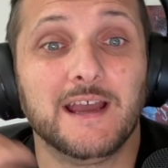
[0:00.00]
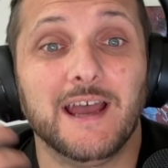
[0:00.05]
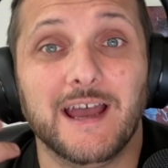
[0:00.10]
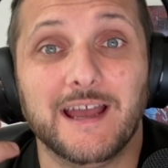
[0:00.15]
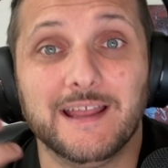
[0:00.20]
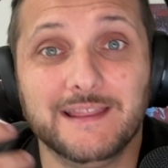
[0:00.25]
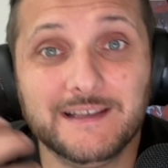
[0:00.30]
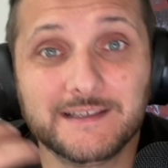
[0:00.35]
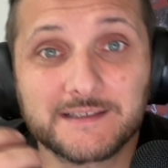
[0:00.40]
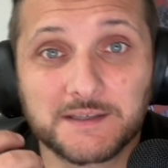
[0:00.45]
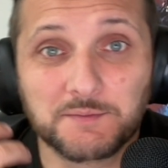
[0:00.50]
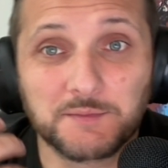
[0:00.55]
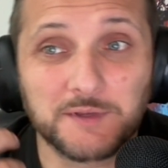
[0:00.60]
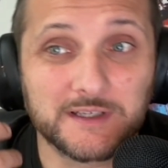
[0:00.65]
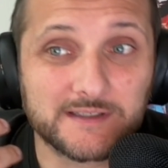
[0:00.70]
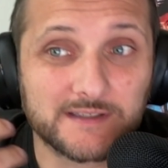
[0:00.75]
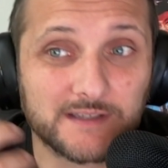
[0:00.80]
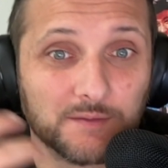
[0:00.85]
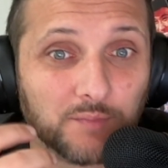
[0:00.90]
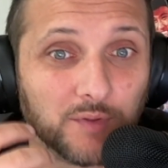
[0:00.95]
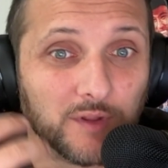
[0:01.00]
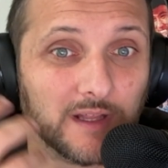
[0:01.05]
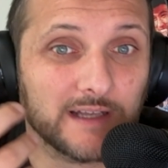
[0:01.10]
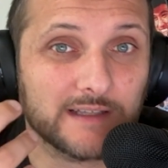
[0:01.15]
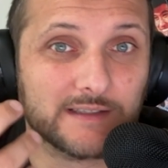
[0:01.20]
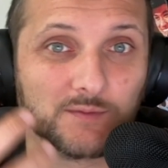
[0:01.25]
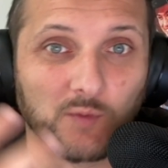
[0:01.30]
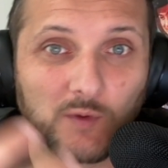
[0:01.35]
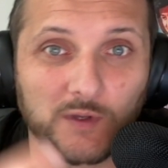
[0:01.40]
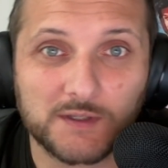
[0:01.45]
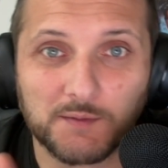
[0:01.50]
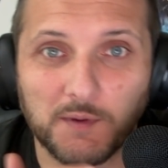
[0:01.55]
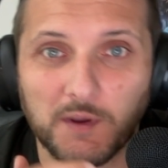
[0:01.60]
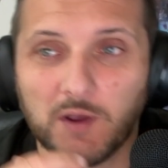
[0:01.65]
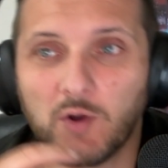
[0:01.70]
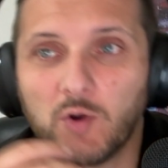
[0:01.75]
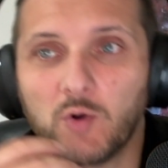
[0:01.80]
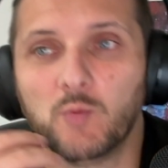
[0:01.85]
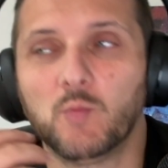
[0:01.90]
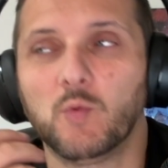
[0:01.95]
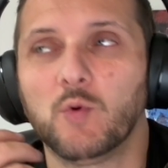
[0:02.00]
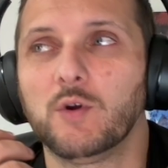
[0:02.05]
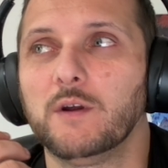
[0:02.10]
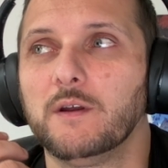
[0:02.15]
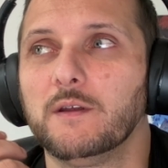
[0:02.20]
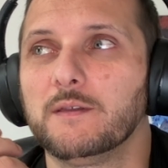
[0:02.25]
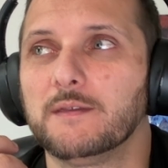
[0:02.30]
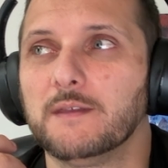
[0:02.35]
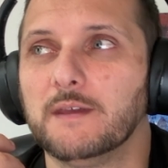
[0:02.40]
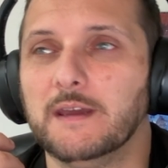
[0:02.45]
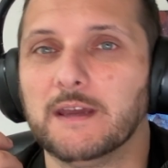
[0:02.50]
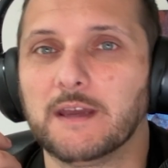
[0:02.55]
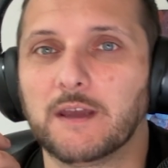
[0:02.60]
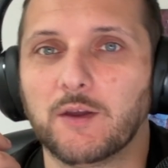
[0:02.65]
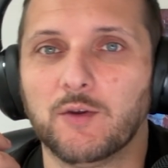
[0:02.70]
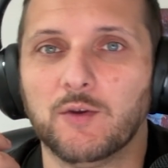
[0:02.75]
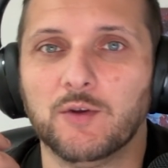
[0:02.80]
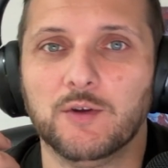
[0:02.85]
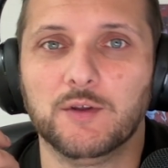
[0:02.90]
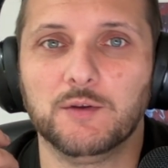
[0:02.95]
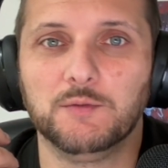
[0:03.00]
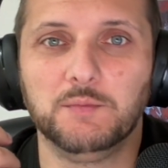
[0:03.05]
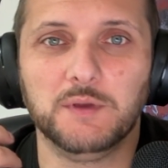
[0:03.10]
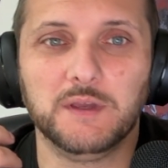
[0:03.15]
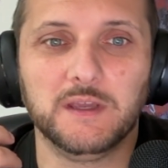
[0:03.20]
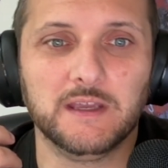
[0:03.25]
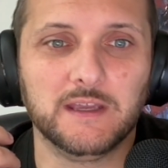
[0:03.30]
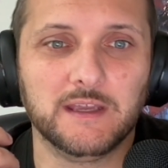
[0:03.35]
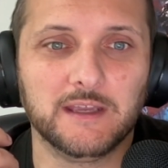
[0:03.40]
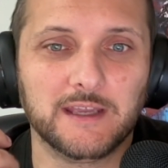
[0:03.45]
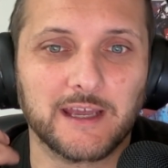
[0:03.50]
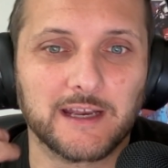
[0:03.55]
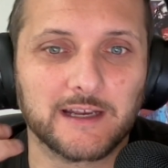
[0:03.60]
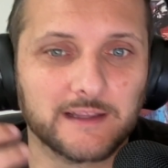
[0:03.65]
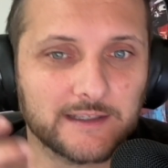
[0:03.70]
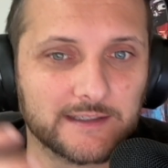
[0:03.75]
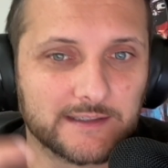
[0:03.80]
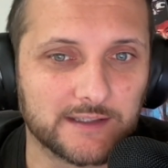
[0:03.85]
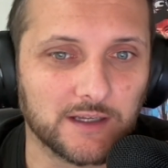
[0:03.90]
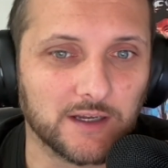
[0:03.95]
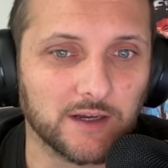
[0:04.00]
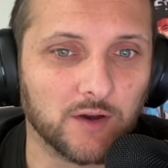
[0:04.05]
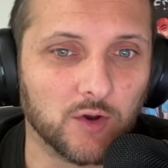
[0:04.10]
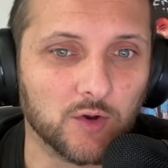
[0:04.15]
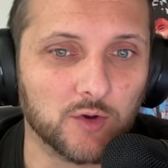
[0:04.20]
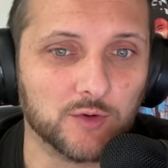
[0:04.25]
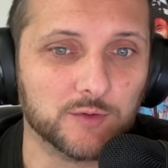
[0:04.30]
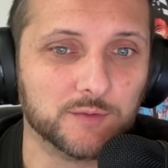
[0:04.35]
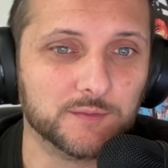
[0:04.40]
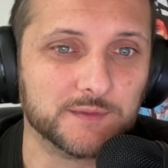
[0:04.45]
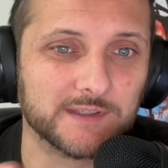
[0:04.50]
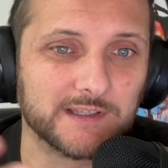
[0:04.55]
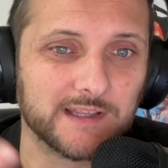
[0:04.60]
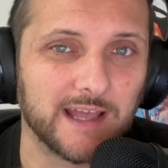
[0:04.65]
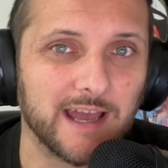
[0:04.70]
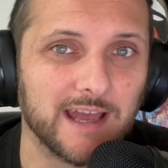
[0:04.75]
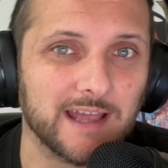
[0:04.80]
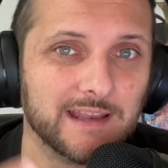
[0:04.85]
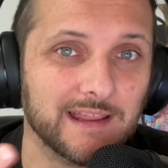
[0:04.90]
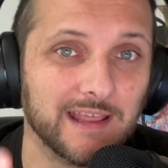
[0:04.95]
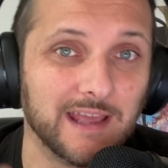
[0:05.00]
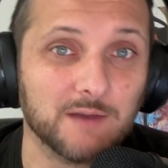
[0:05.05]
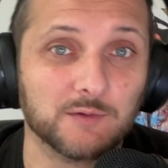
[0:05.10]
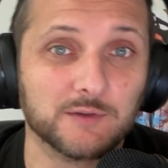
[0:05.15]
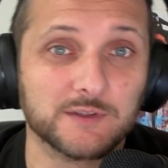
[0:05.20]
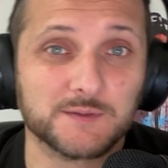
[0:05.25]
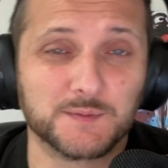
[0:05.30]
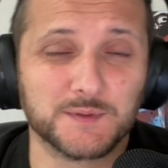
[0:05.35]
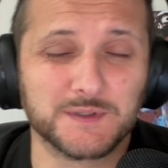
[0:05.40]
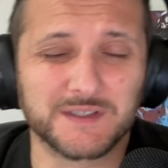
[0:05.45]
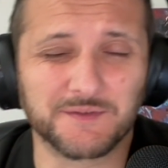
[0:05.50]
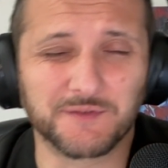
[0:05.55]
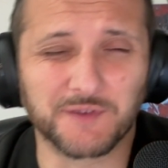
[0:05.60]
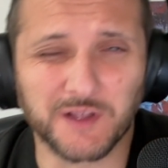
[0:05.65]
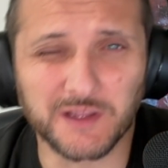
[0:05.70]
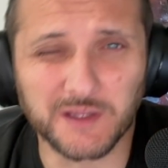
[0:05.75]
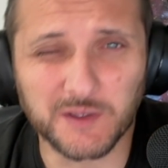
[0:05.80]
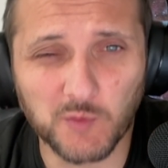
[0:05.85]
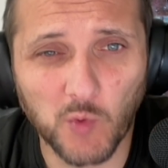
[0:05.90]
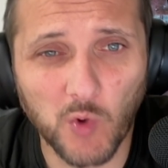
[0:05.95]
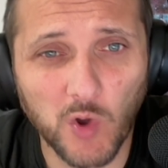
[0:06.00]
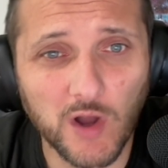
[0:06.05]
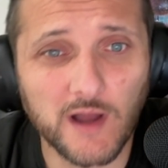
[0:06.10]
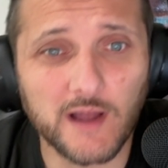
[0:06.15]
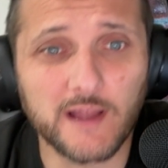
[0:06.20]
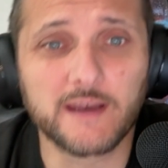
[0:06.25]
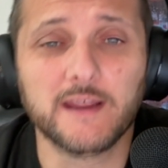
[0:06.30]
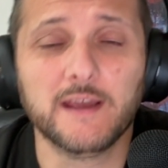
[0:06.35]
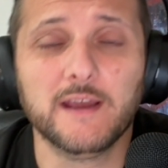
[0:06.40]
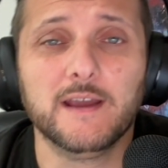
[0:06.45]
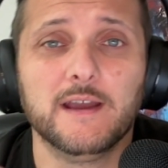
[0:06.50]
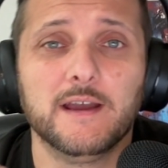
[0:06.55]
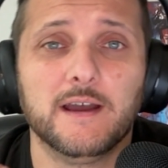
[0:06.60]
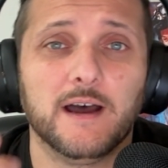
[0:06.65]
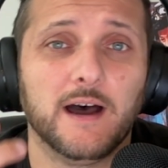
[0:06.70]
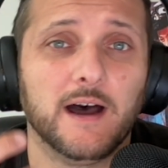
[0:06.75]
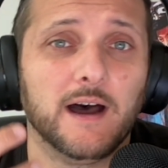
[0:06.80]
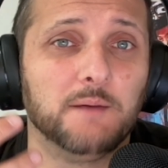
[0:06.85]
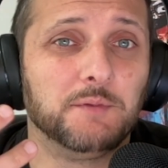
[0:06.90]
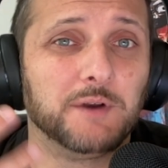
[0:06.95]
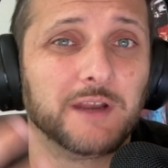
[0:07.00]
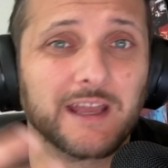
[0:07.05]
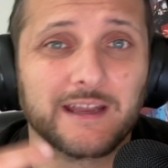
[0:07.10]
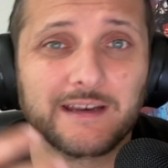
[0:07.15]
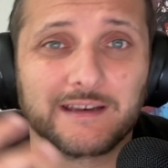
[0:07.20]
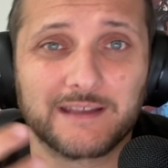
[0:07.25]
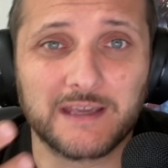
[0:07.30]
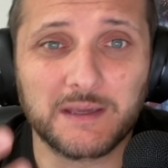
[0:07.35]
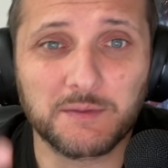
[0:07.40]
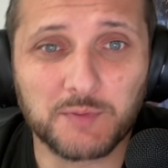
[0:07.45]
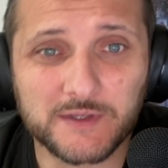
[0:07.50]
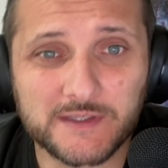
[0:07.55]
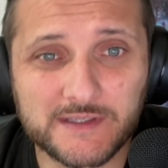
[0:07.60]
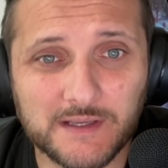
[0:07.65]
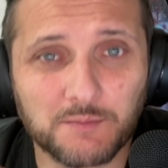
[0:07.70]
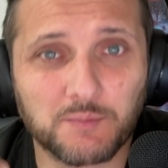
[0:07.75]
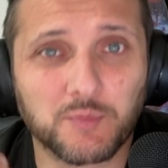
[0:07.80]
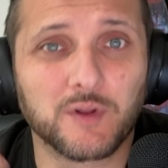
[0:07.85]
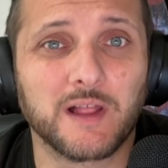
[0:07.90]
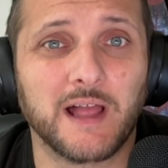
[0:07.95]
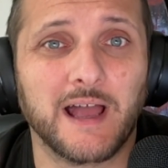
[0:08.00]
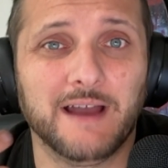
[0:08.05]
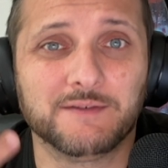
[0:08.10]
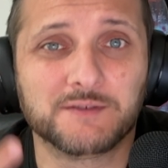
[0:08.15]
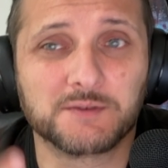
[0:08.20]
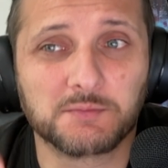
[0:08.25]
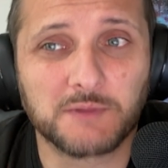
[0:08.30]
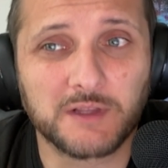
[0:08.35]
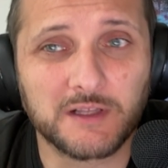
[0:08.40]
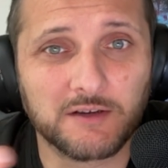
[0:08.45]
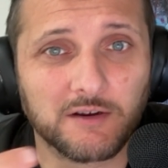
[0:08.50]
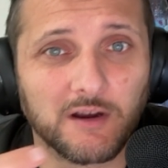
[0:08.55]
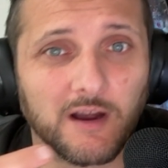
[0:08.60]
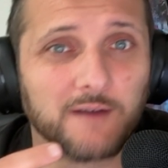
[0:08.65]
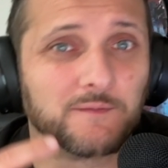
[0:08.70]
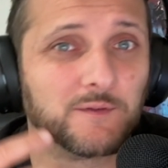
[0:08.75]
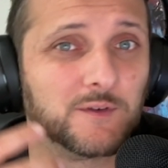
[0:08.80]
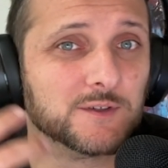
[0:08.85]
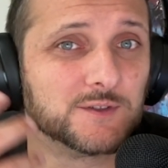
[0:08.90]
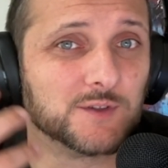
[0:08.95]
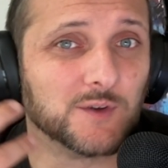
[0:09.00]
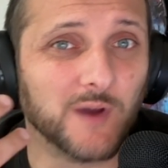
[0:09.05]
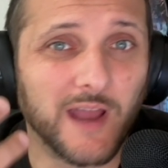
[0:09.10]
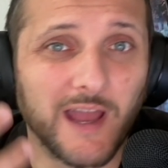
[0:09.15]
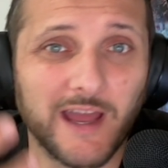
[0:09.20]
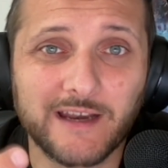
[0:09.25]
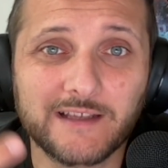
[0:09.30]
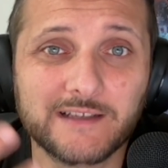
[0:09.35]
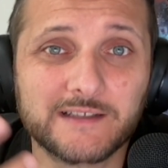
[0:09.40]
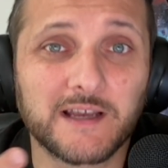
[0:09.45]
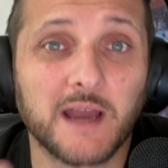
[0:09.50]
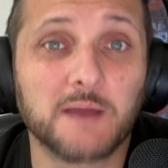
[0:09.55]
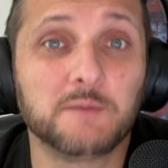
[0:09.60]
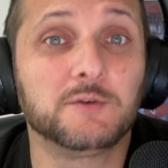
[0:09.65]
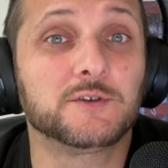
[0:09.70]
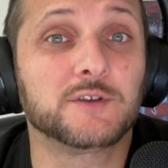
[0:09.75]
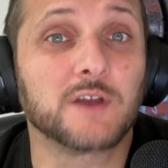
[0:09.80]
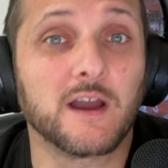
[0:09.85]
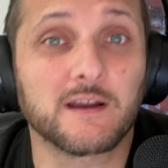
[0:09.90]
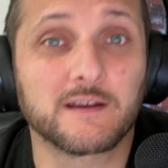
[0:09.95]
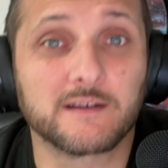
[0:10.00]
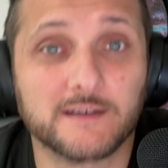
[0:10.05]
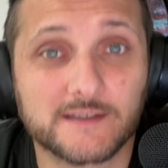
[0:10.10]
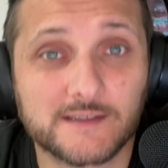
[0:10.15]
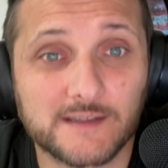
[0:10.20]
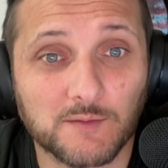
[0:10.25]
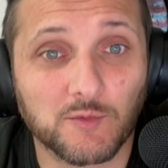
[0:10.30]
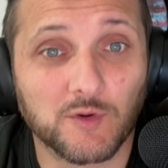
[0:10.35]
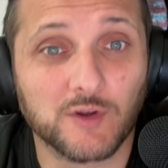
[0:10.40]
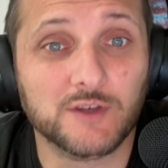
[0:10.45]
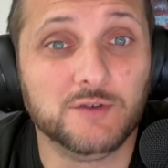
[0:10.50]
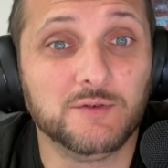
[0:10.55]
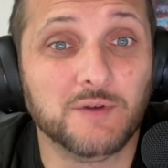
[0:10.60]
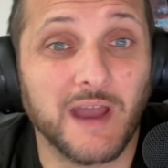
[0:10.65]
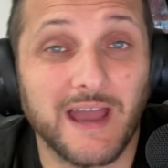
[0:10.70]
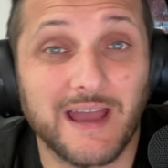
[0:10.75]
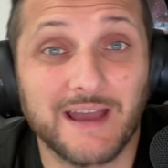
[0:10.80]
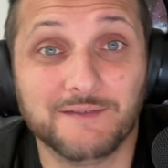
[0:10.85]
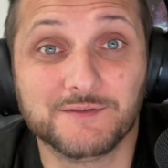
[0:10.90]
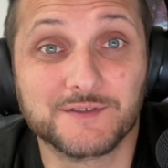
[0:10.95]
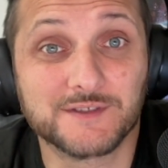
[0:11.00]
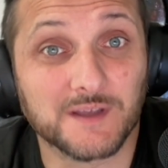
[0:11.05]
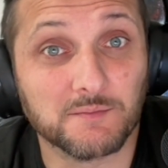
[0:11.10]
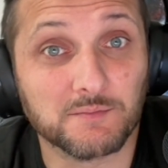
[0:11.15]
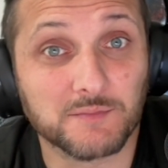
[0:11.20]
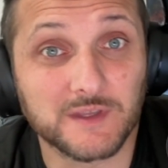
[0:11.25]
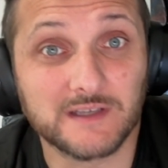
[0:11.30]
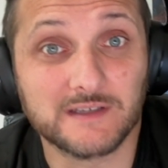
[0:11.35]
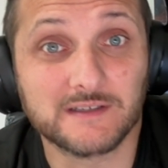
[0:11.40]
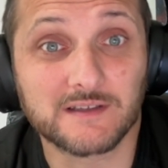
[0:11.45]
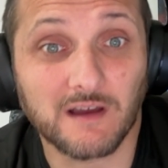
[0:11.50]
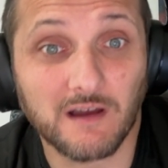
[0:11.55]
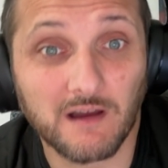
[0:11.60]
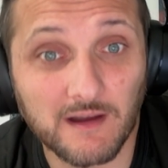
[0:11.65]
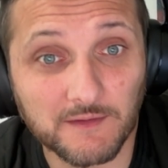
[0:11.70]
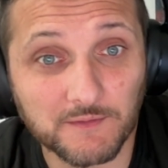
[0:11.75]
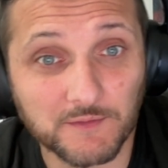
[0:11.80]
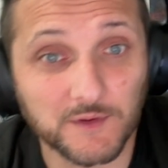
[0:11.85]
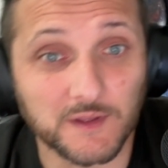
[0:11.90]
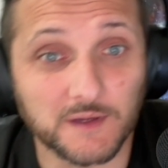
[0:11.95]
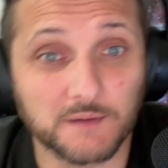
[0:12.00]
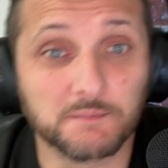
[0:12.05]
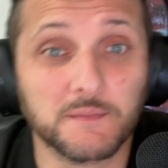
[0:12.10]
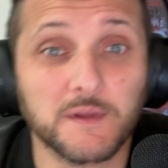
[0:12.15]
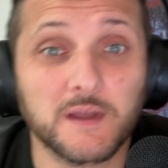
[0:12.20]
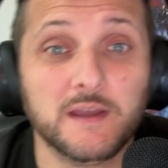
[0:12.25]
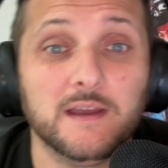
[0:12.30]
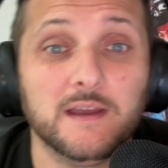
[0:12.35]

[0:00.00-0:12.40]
And these can be as simple as what's my home worth. It could be get a list of homes that they would specifically want. But again, keep it simple, have some clear offers. So anytime you're talking to someone, you have something to offer them.